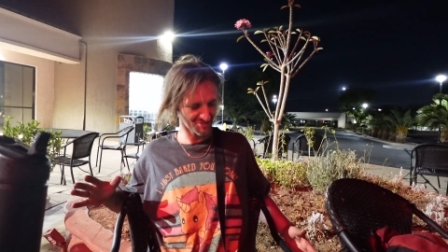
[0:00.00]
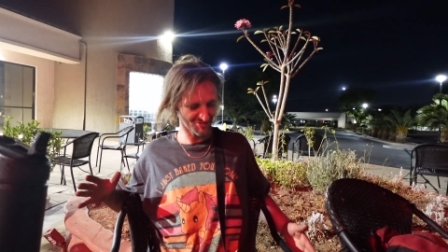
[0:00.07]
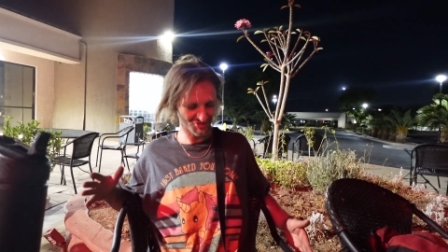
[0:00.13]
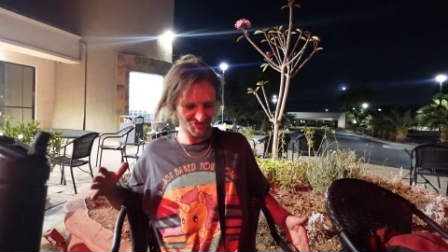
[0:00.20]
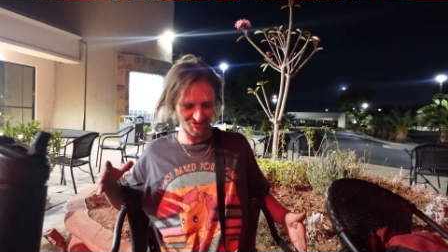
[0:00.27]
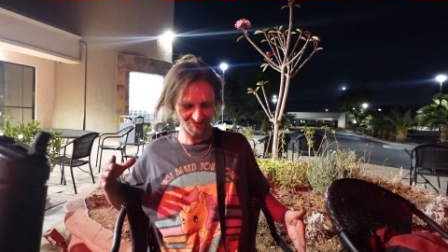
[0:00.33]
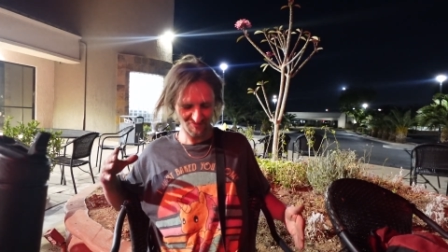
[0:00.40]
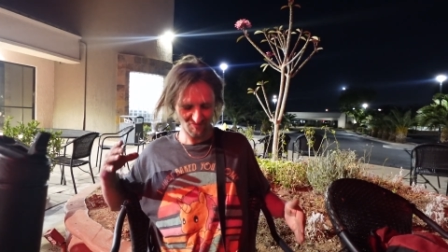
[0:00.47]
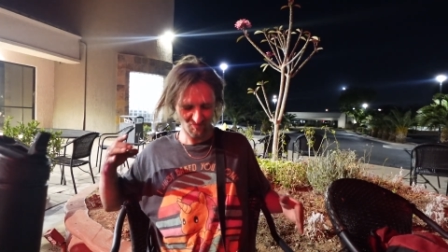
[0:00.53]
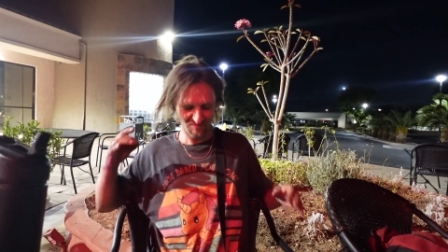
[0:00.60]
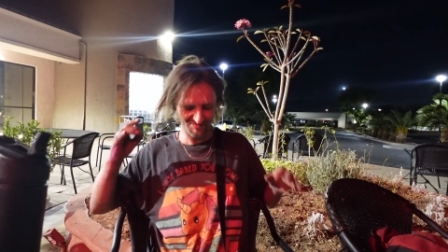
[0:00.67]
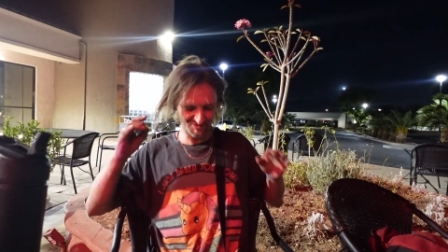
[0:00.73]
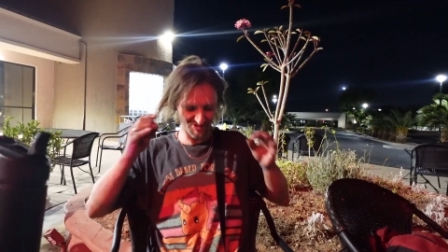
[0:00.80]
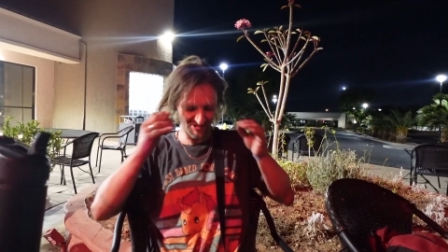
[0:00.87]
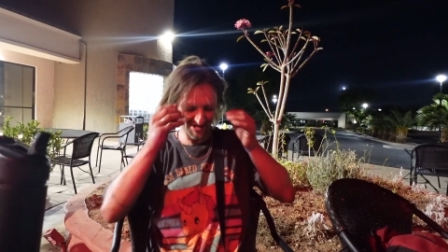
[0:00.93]
She was
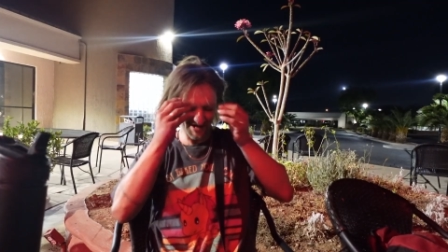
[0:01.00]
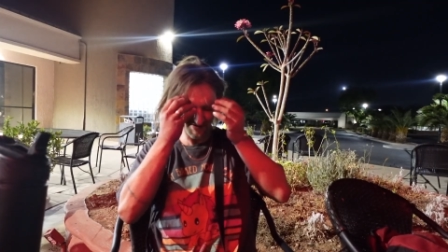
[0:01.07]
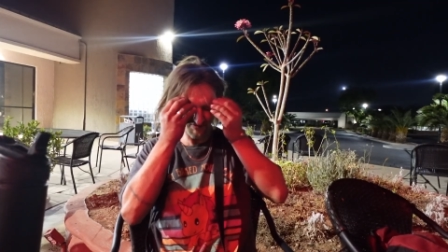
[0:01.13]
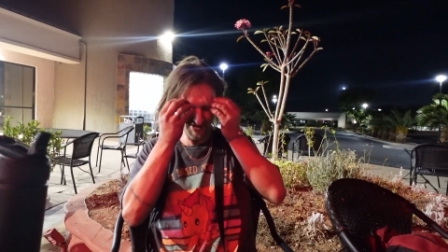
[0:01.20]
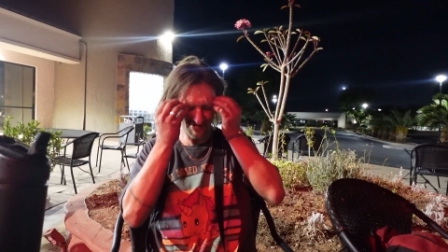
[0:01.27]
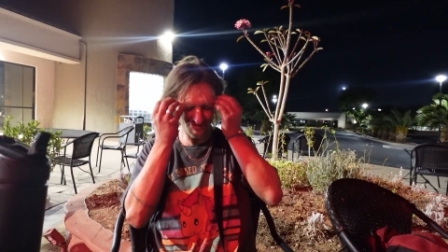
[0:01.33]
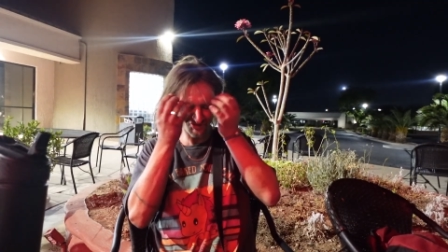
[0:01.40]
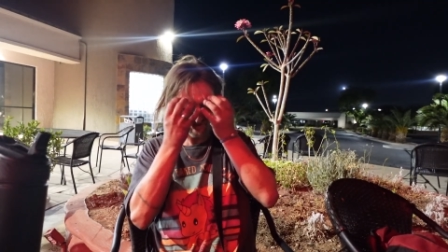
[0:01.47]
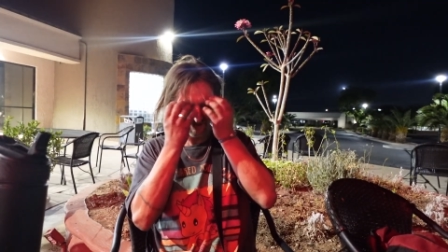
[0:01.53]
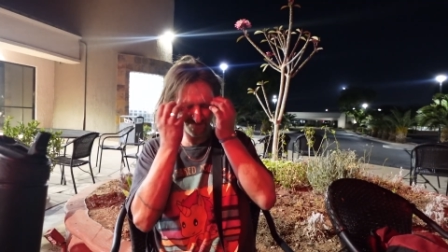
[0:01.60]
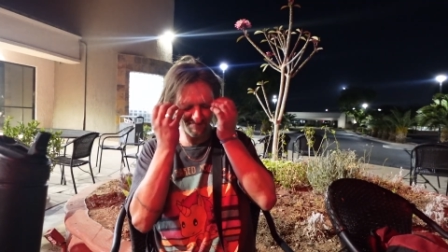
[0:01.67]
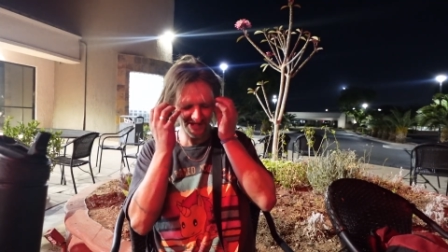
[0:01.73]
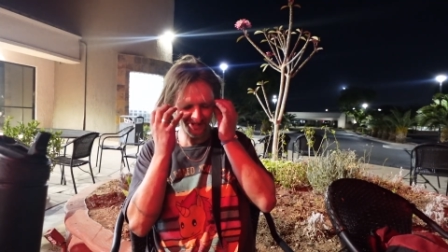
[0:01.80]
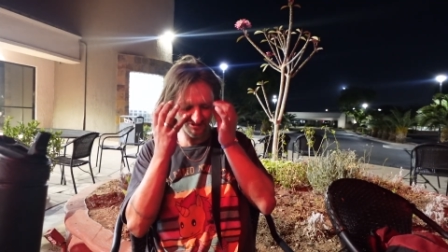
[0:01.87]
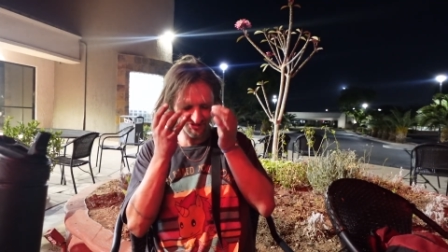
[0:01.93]
ripping her eyebrows up,
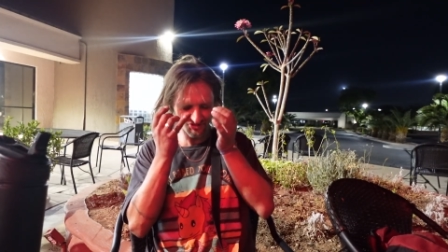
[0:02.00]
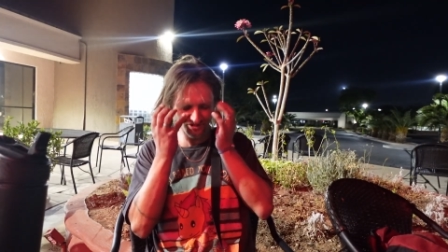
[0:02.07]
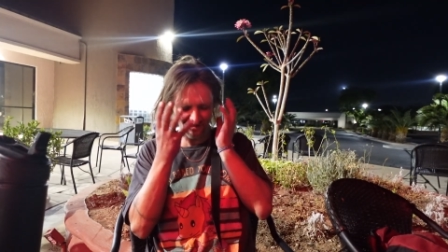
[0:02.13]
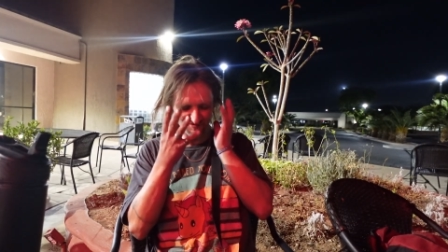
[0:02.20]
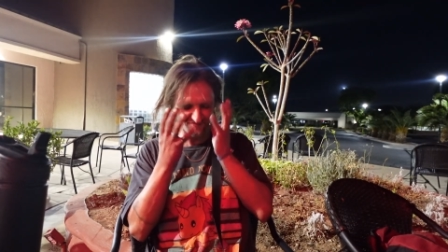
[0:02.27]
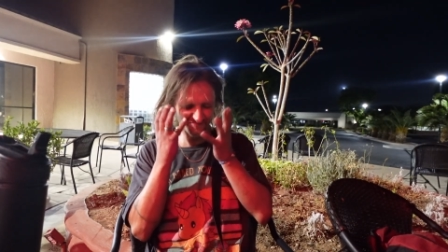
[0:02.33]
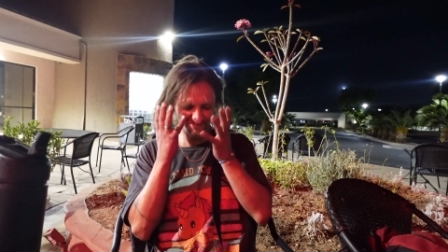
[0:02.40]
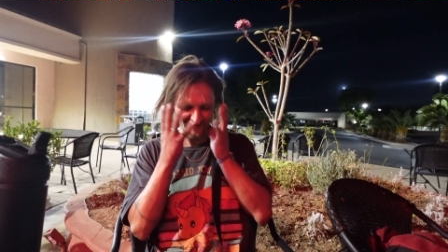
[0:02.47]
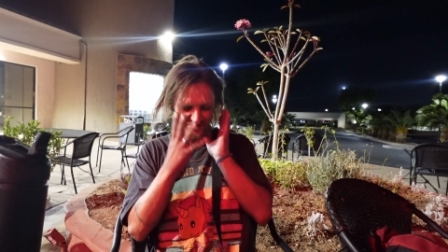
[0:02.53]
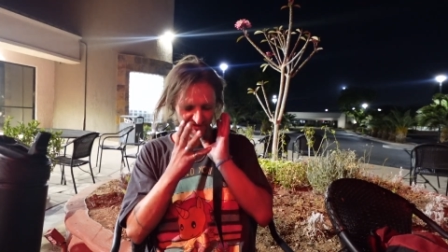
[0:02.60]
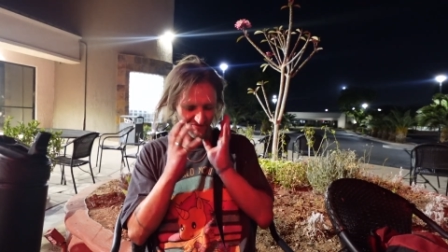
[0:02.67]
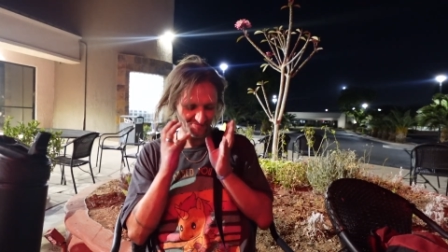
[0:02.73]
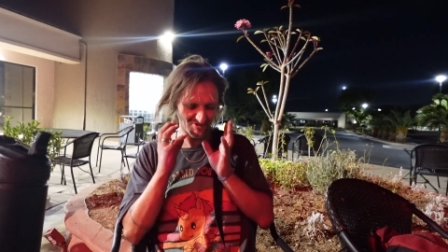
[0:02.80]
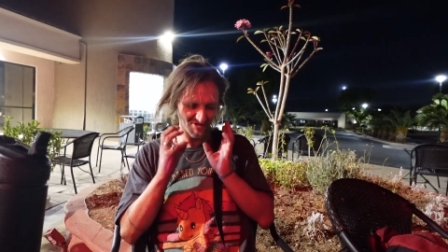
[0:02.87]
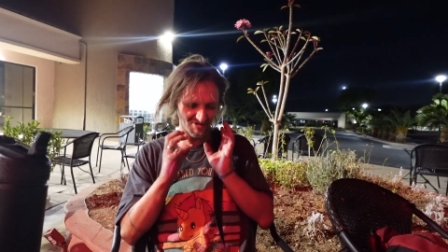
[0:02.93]
picking herself face
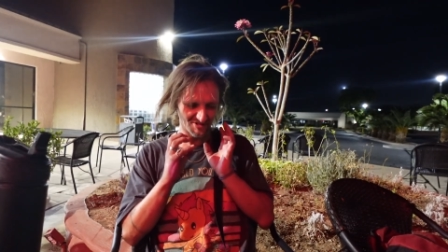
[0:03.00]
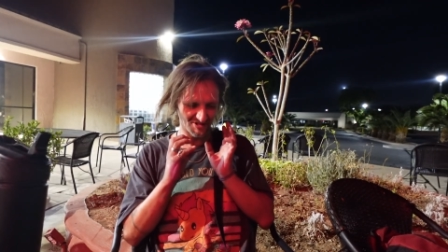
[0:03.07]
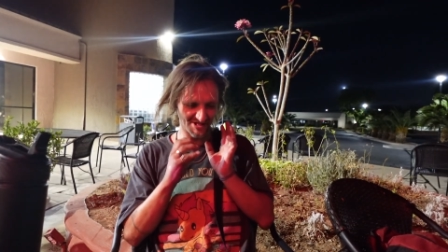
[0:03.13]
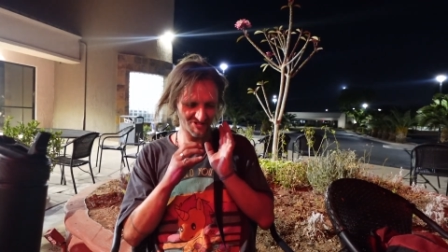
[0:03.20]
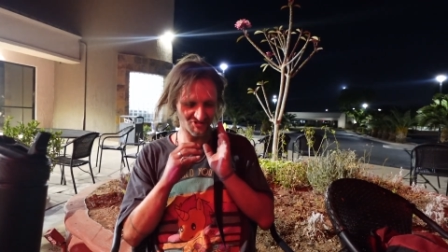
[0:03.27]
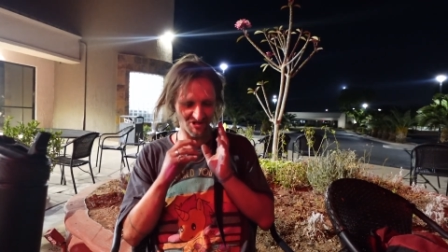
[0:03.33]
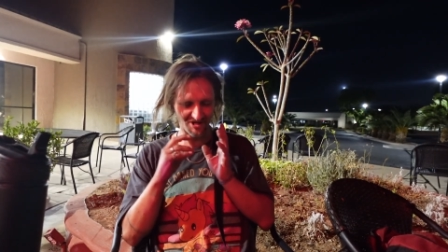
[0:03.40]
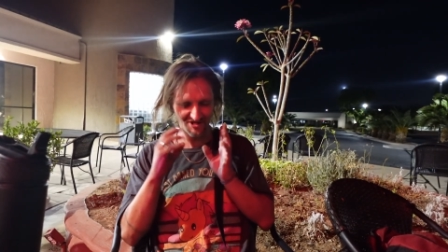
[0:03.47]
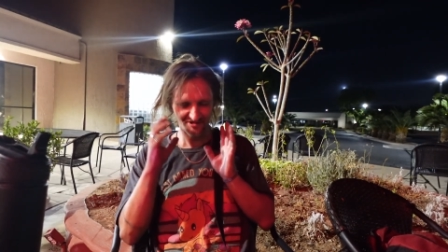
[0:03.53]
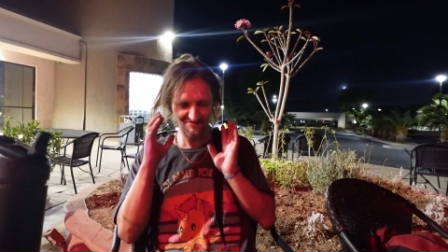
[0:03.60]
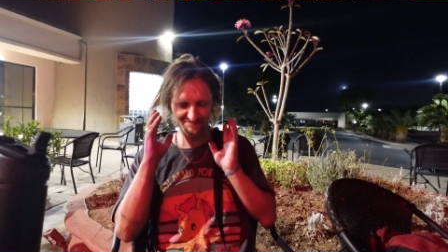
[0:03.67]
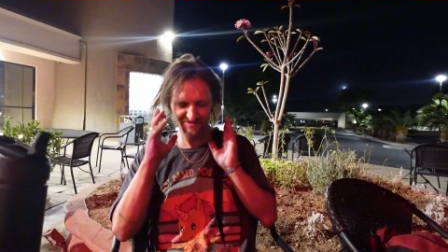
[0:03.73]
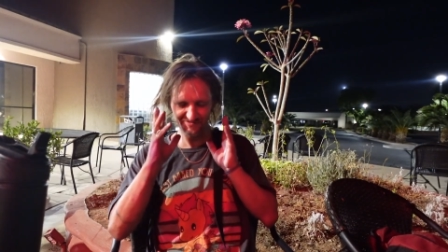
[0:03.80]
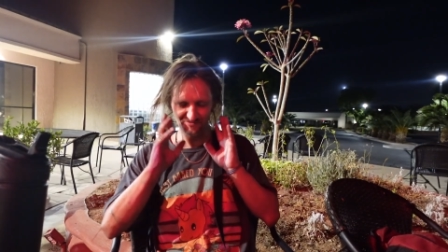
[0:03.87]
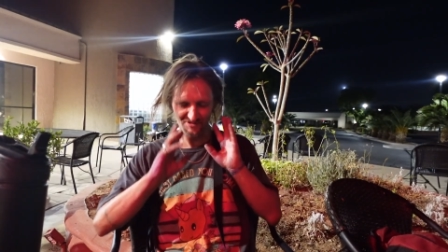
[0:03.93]
apart, and talking
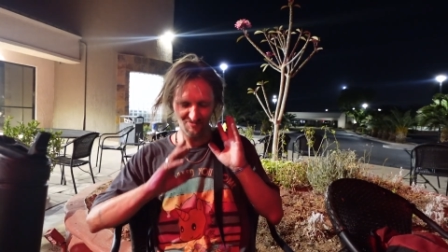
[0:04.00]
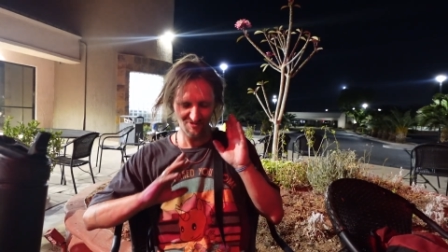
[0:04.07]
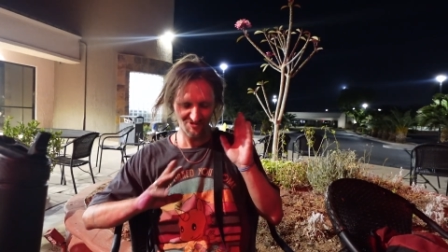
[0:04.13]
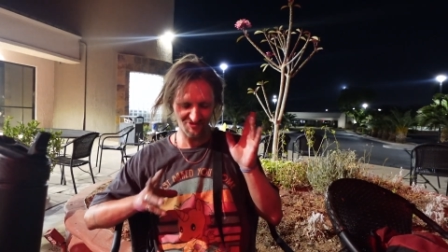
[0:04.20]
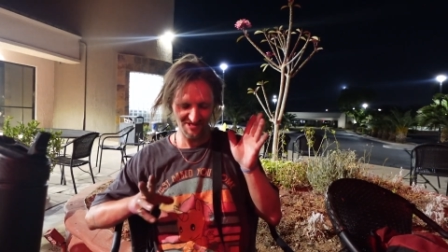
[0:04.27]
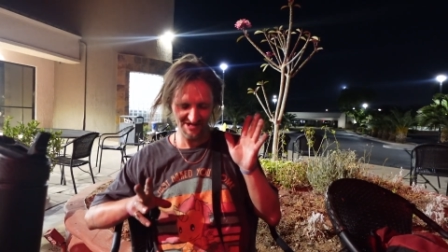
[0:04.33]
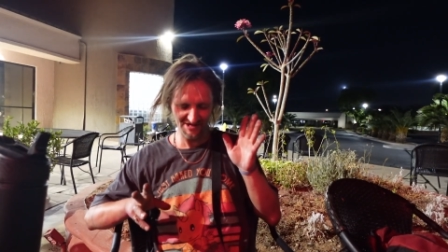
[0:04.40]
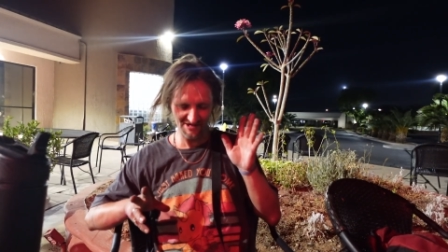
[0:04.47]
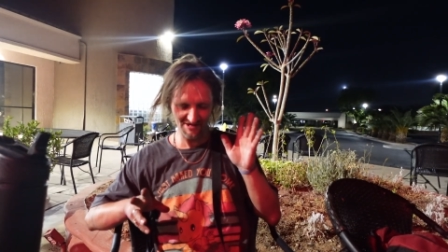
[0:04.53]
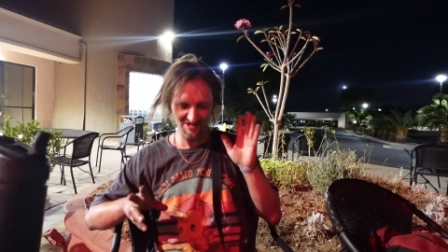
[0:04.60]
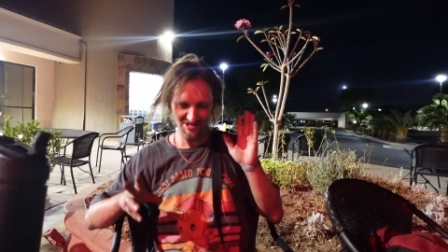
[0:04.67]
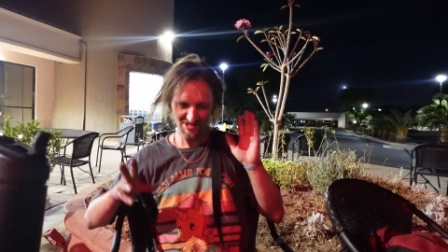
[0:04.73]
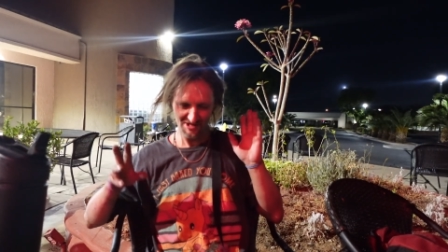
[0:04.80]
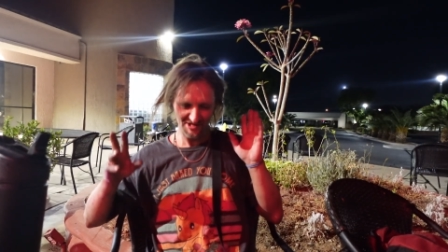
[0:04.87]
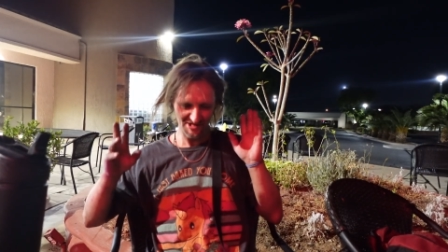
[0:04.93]
to people that weren't there,
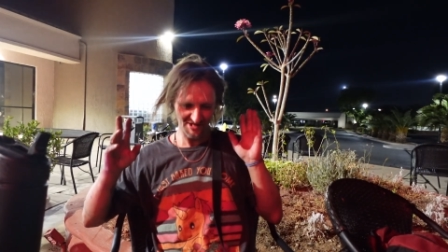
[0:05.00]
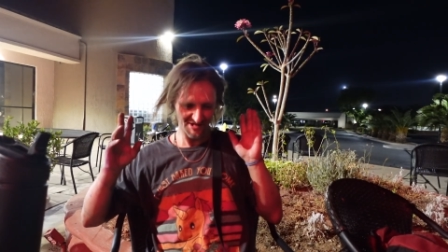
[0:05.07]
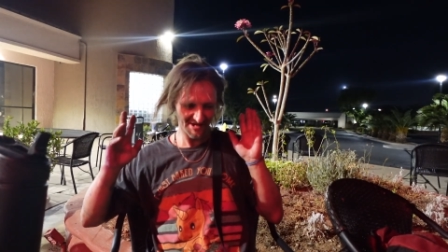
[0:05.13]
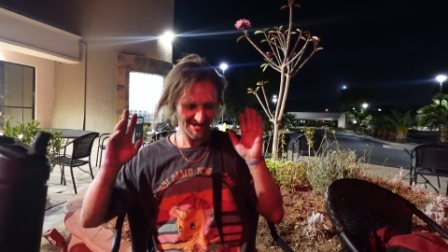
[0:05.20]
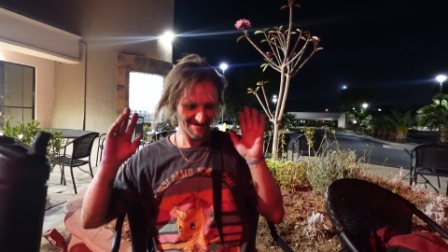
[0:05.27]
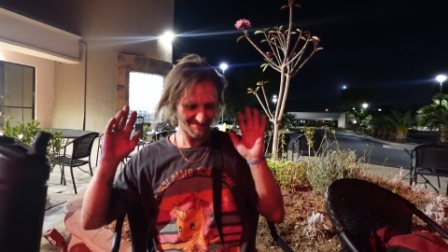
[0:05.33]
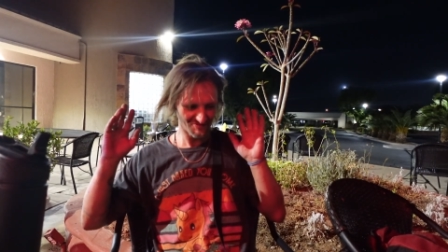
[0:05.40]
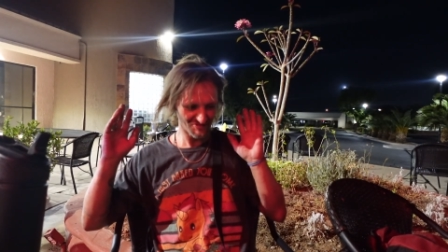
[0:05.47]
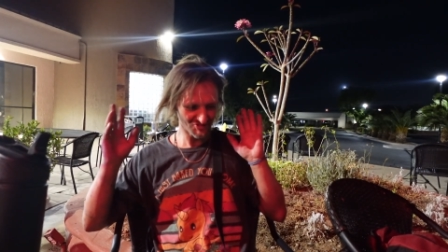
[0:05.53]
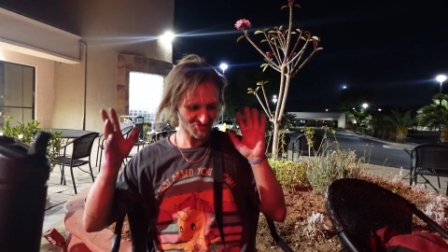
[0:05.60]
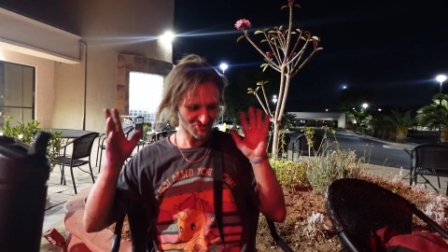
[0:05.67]
and having these